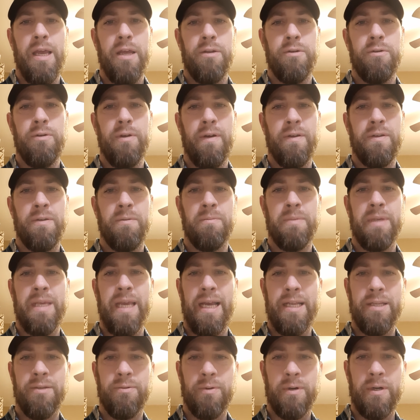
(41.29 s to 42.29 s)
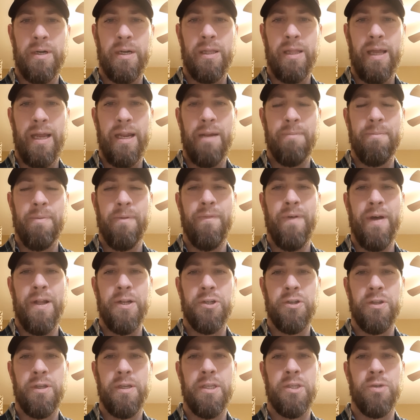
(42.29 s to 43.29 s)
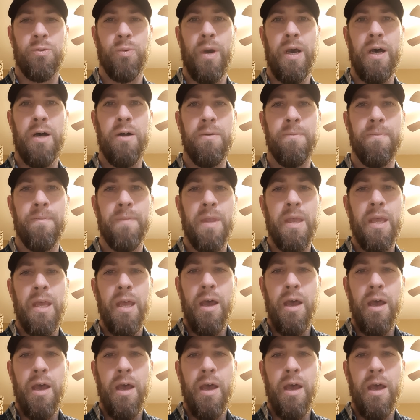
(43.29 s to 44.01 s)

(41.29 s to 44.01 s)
Do have some guests we're going to line up eventually as well.